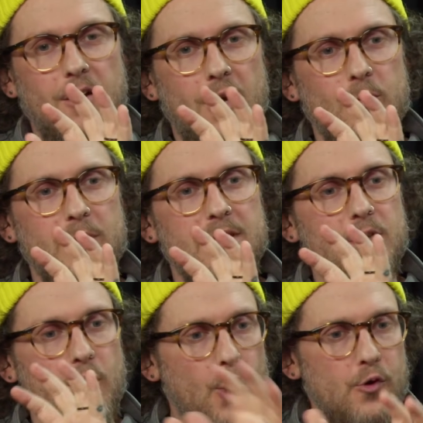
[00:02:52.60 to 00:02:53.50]
like with
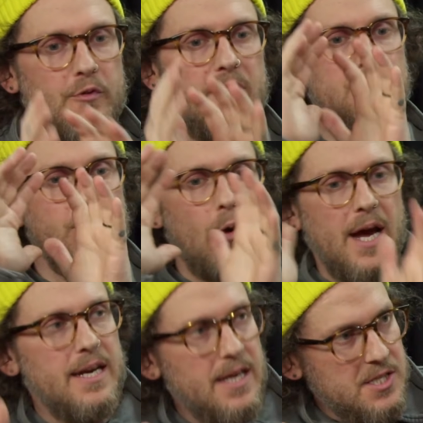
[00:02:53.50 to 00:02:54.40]
COVID, your
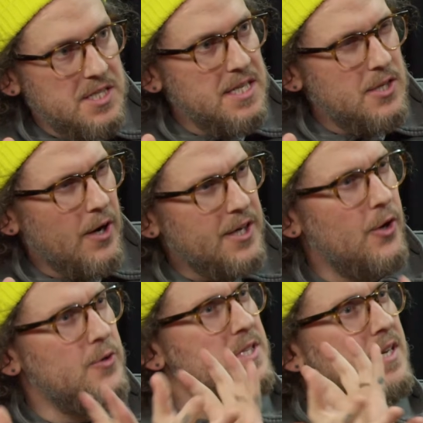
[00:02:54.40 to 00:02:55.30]
ADHD
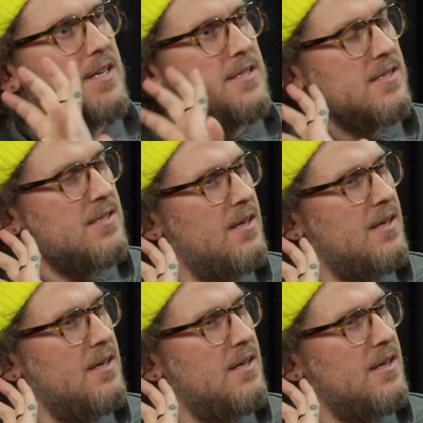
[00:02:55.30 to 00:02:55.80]
diagnosis,